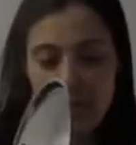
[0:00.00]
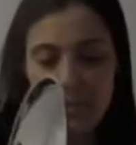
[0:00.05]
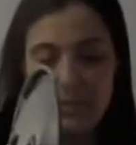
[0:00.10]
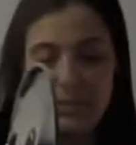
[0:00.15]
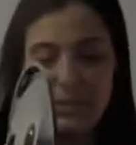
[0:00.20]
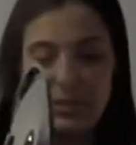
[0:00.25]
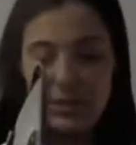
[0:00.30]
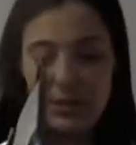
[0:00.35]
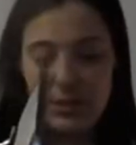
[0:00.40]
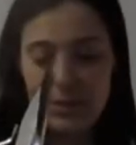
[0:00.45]

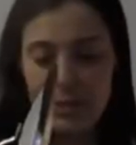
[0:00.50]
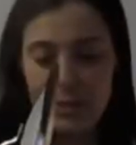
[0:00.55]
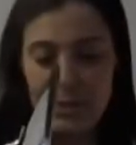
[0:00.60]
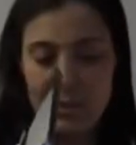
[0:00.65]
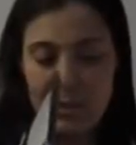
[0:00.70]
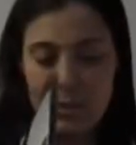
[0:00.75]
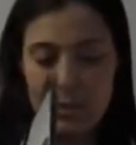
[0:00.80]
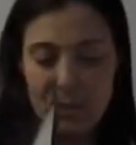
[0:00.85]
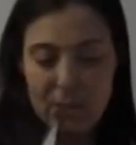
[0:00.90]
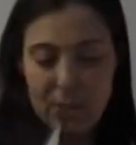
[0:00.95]

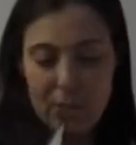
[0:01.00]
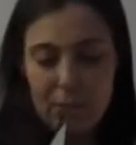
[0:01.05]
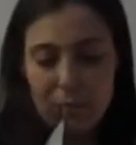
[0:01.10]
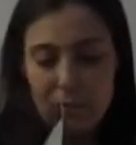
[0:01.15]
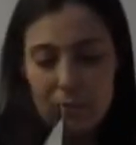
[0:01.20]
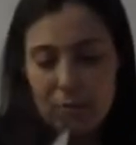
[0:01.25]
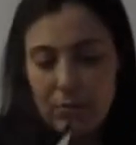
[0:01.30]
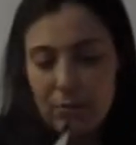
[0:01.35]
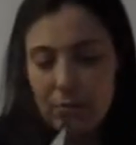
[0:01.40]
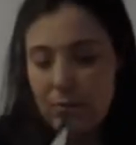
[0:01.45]
So,
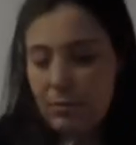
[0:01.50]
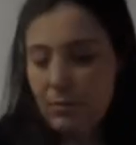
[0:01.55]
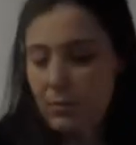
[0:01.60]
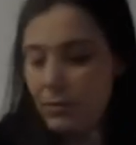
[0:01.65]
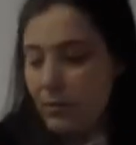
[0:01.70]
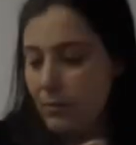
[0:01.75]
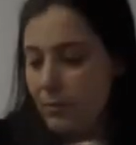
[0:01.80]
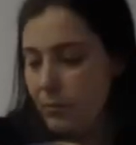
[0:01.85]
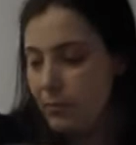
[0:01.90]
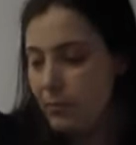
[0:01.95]

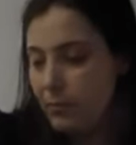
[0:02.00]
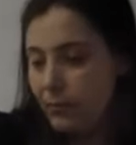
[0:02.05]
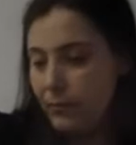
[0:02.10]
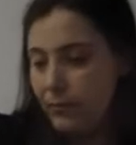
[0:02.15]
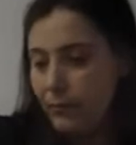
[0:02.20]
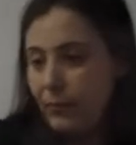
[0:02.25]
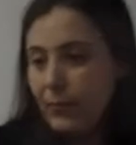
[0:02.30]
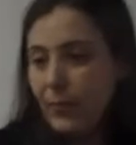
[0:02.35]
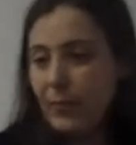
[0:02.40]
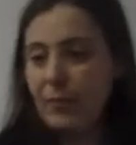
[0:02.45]

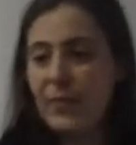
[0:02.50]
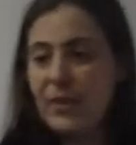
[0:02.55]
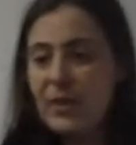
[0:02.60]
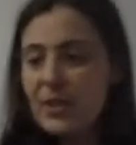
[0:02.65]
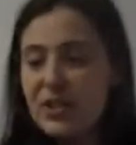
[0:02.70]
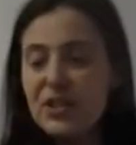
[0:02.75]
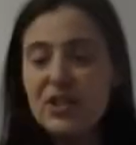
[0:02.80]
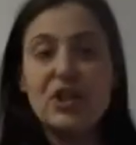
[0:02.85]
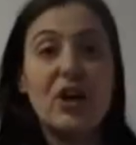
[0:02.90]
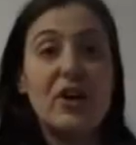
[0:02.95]
I'm going to
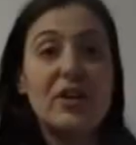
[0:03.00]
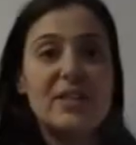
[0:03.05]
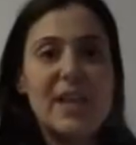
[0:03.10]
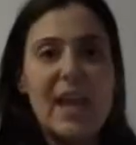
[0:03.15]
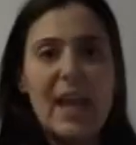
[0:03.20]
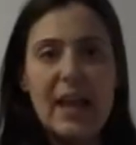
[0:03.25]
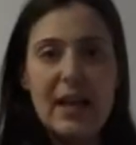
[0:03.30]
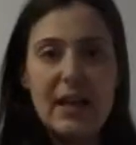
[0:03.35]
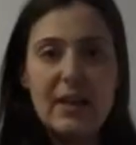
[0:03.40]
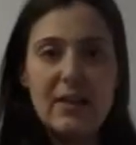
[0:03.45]
start
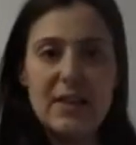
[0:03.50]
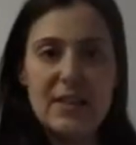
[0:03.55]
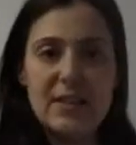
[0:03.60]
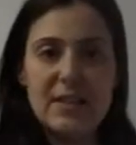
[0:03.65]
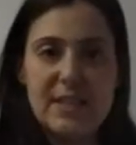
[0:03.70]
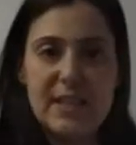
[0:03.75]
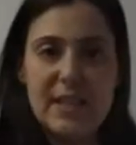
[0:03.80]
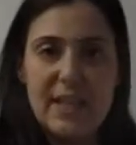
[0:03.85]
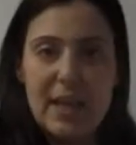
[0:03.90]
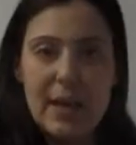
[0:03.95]
taking these
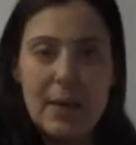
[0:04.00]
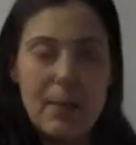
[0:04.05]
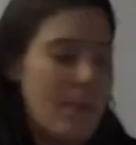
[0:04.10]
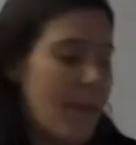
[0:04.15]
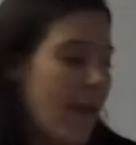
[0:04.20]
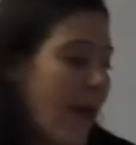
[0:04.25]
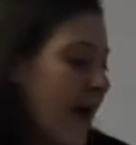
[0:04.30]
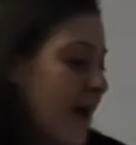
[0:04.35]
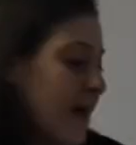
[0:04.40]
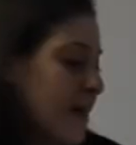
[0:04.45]
tea
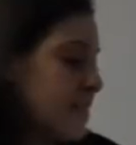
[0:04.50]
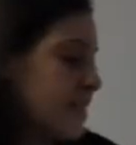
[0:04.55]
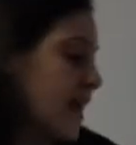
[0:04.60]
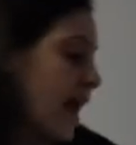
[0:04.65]
bags